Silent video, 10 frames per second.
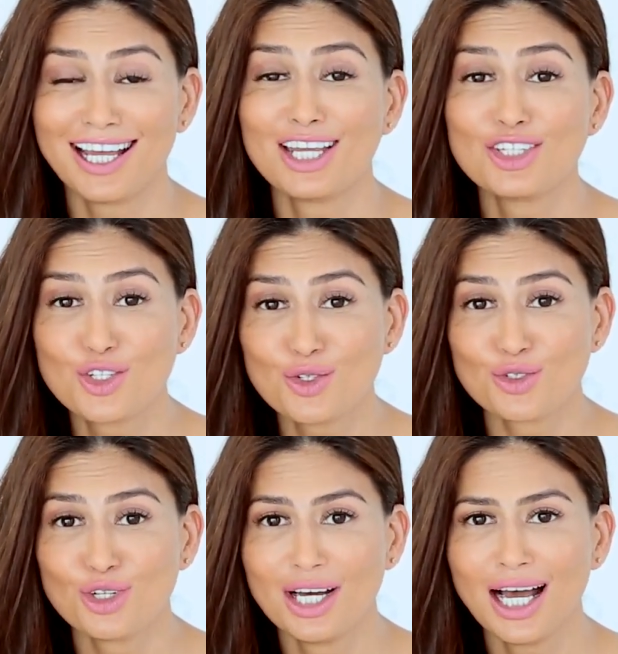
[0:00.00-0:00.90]
And
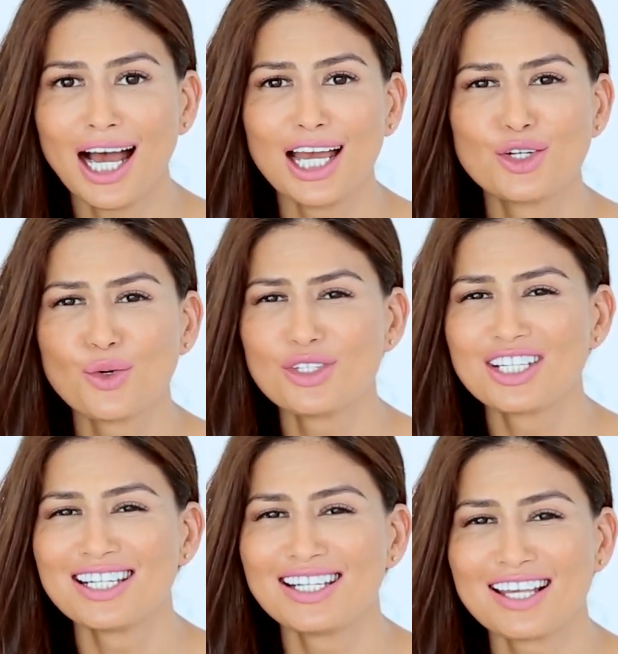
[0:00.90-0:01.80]
two, I don't
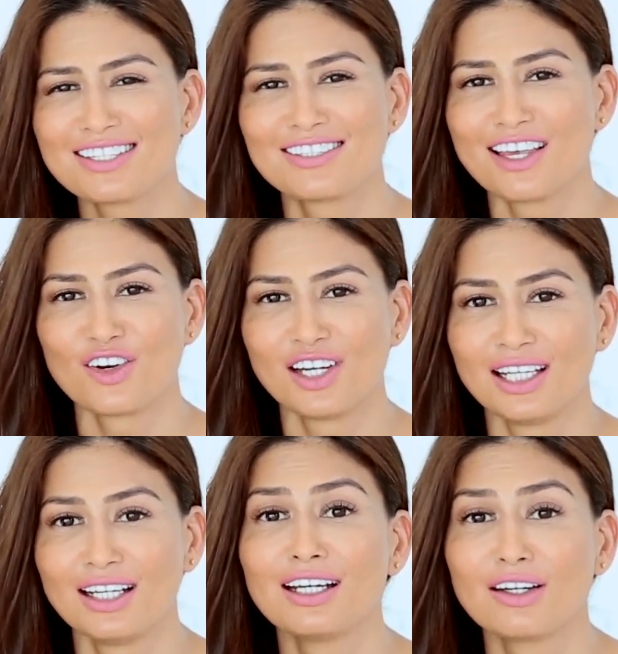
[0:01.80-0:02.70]

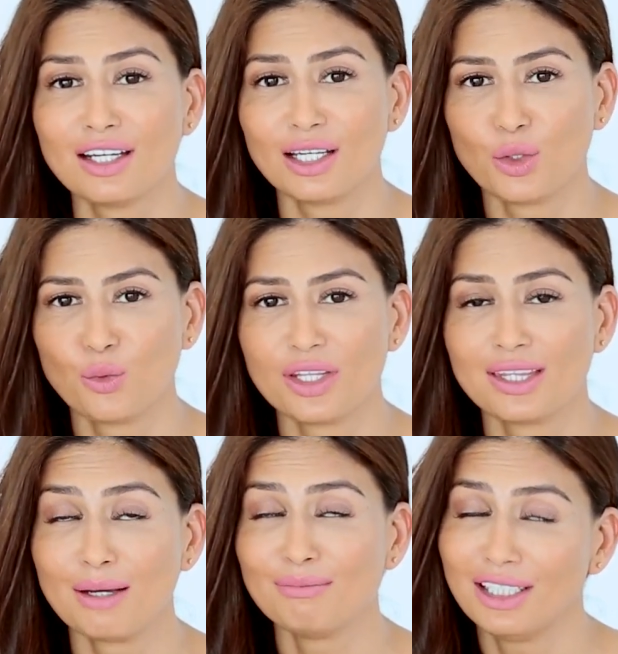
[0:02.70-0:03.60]
necessarily agree with
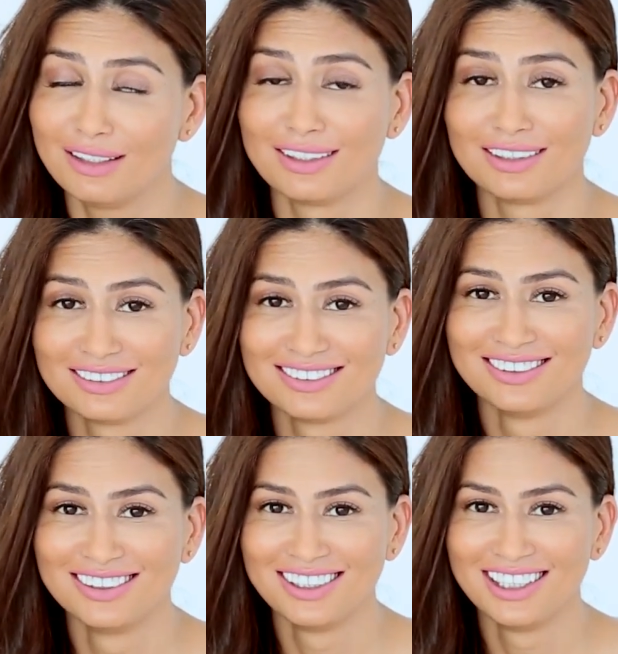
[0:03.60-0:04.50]
them either.
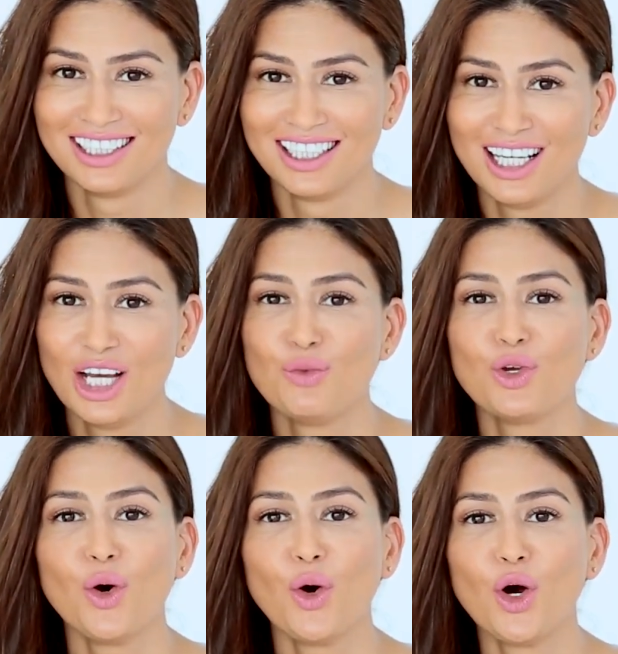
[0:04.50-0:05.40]

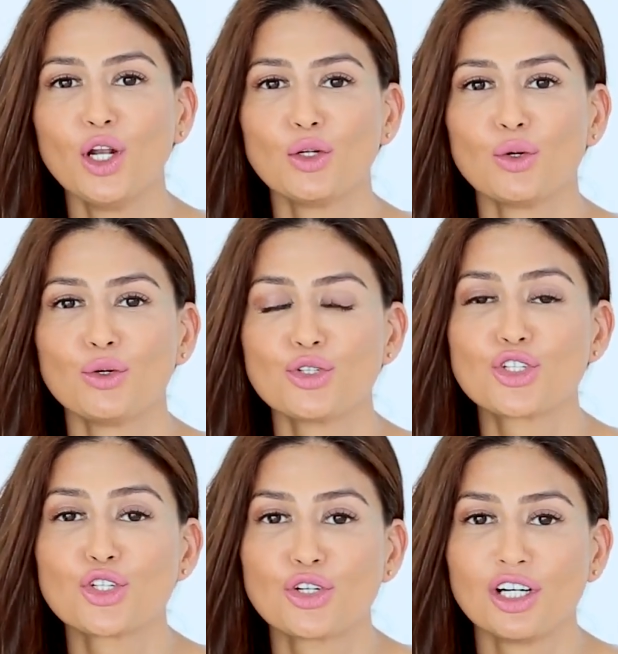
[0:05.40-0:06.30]
We all know
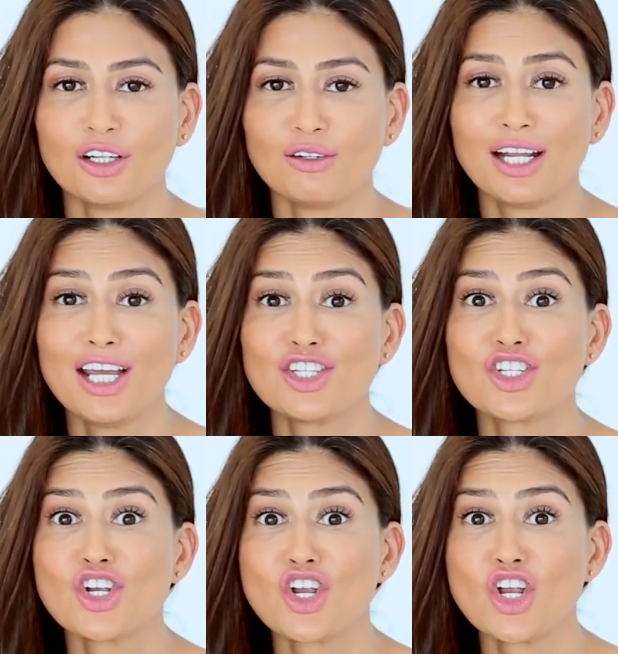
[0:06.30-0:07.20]
sugar is
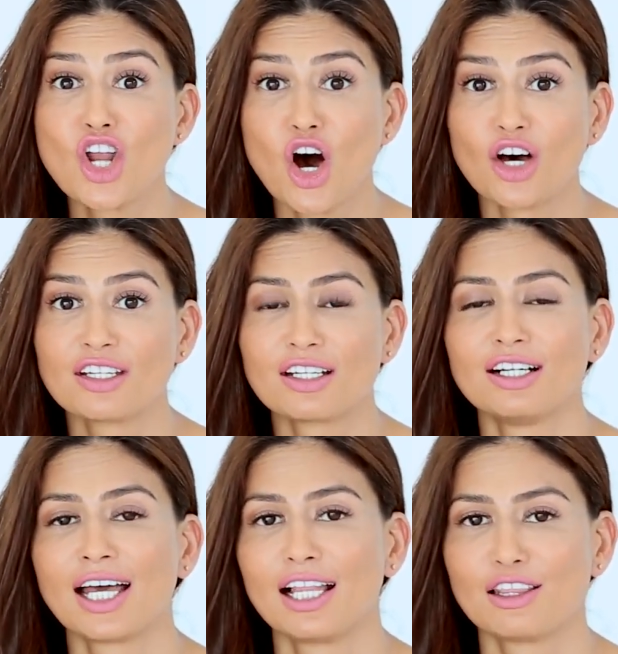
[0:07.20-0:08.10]
not
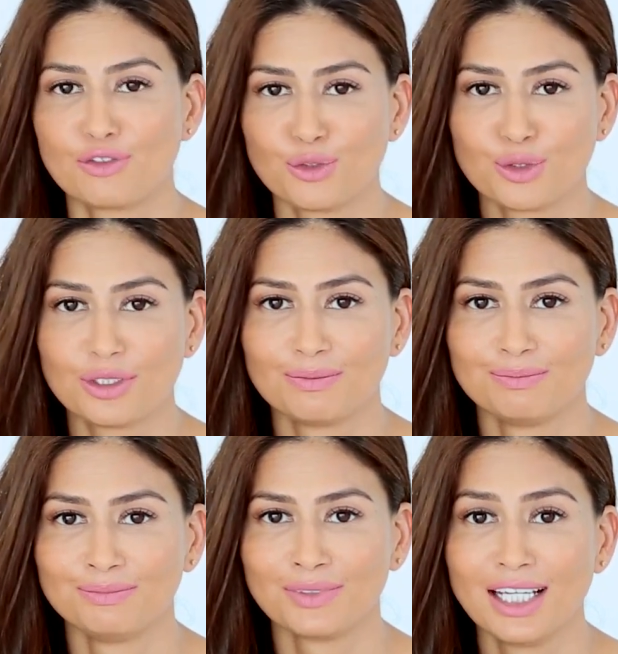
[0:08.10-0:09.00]
a health food.
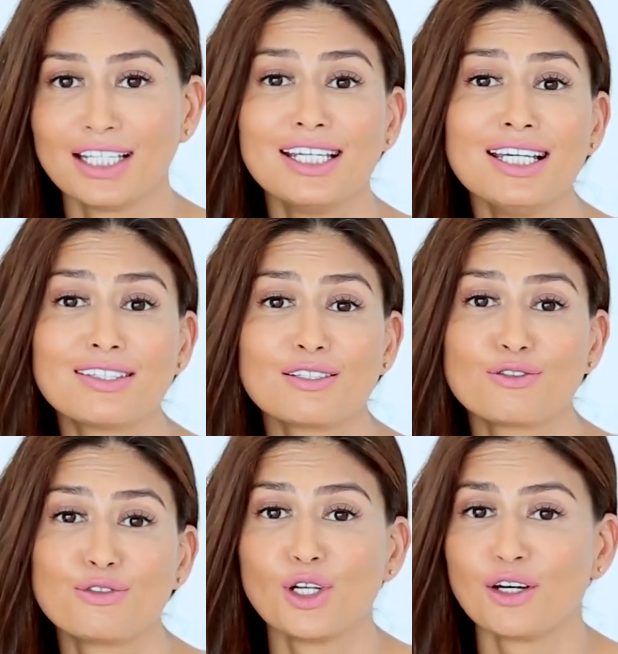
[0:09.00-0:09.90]
It
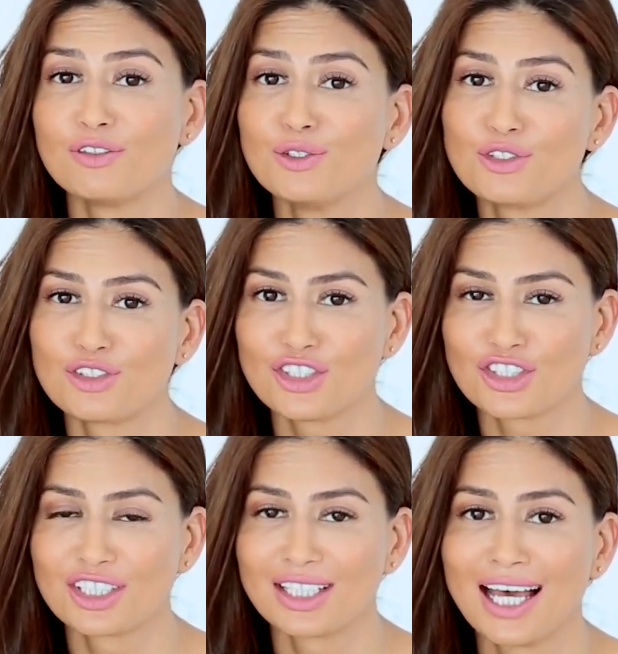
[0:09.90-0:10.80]
isn't full of
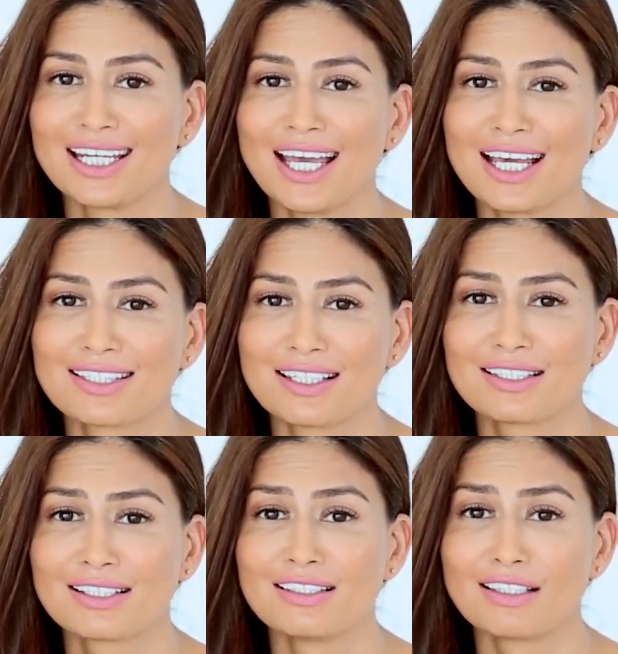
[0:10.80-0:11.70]
nutrition, and
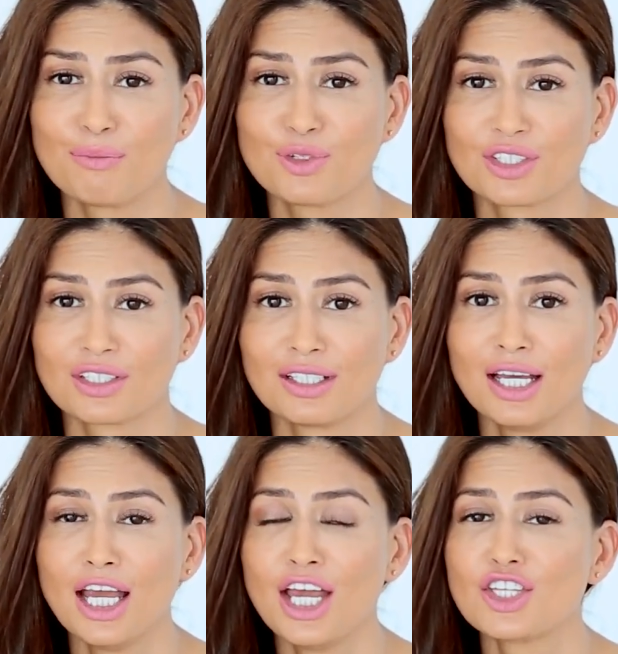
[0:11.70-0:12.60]
excess consumption
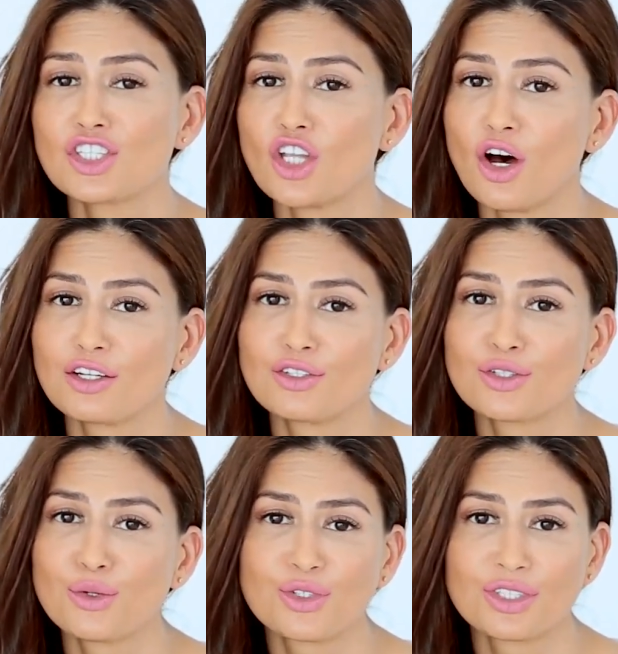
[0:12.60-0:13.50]
is not
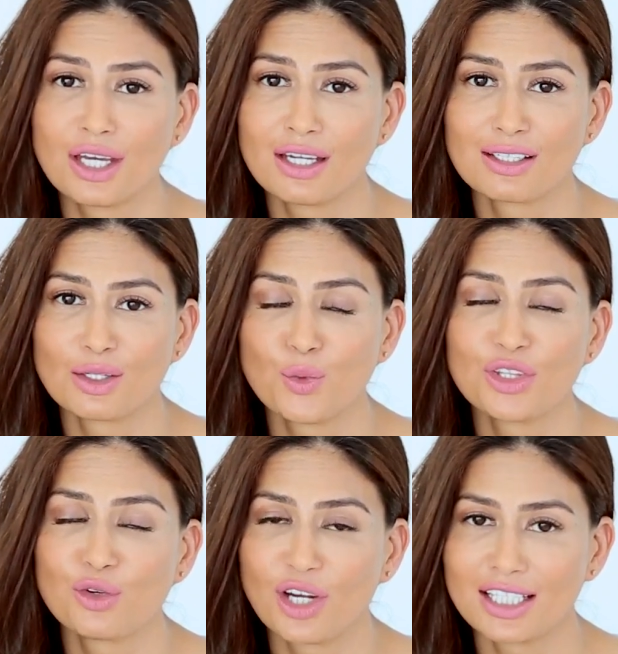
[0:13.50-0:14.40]
associated
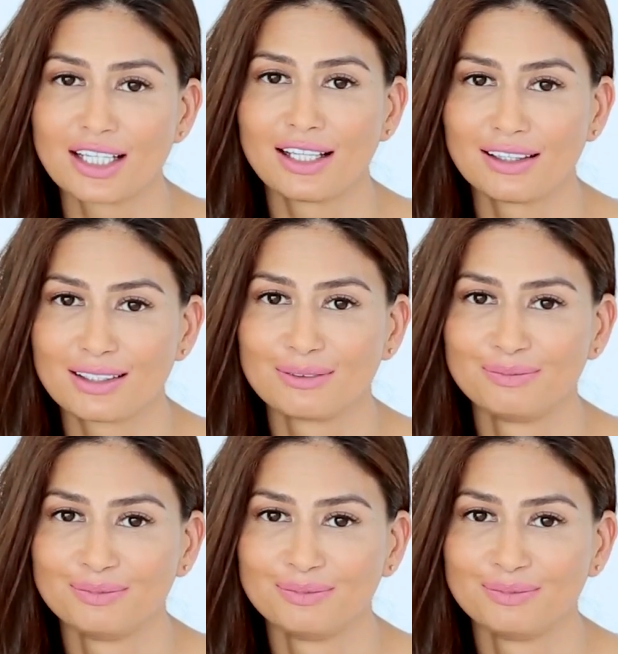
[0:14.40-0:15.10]
with great health.